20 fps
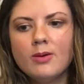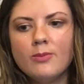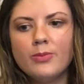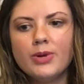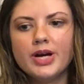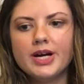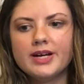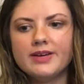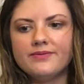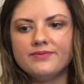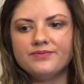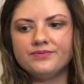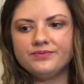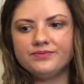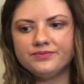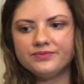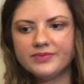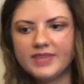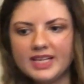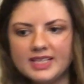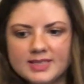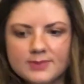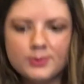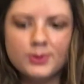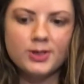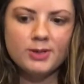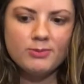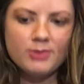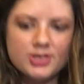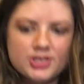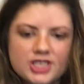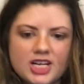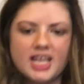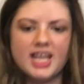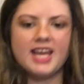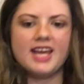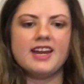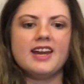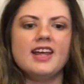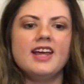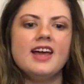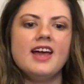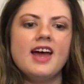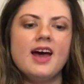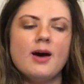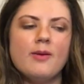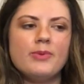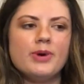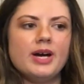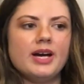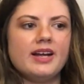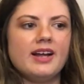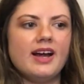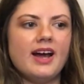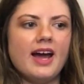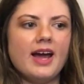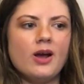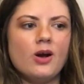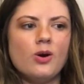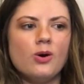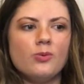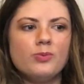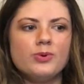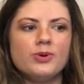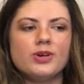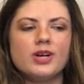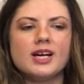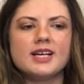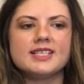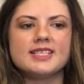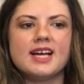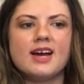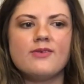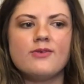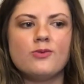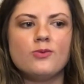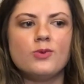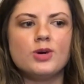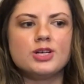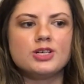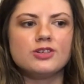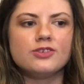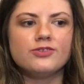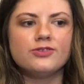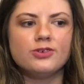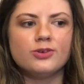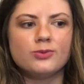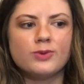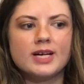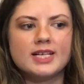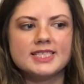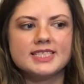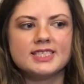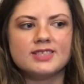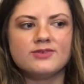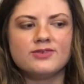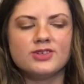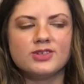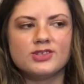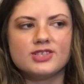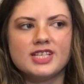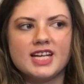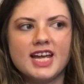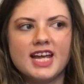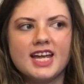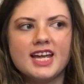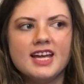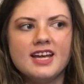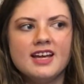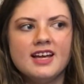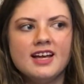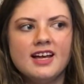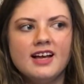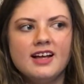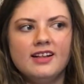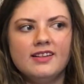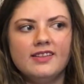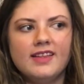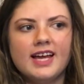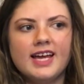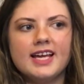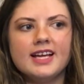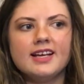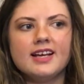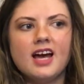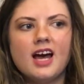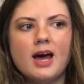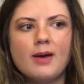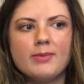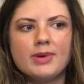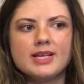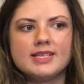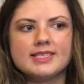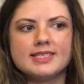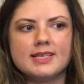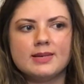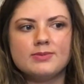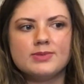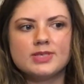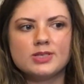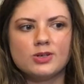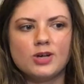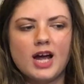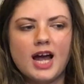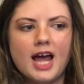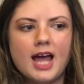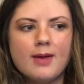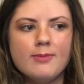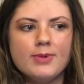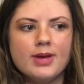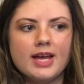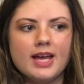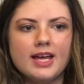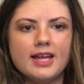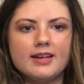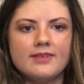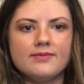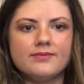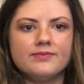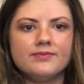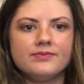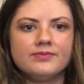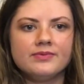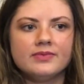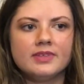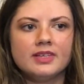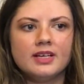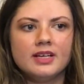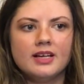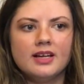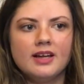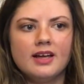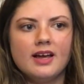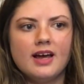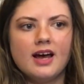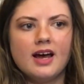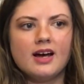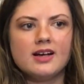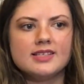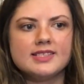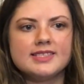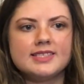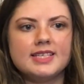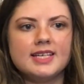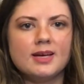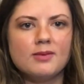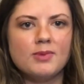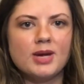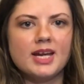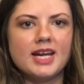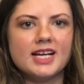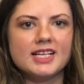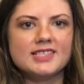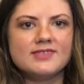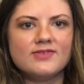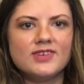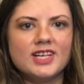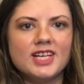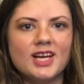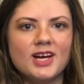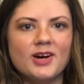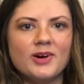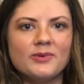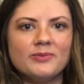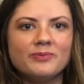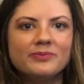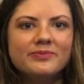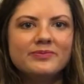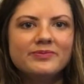But that's pretty much it. But I hope you guys have a wonderful rest of your day. Like, comment, subscribe, and I'll see you in my next video.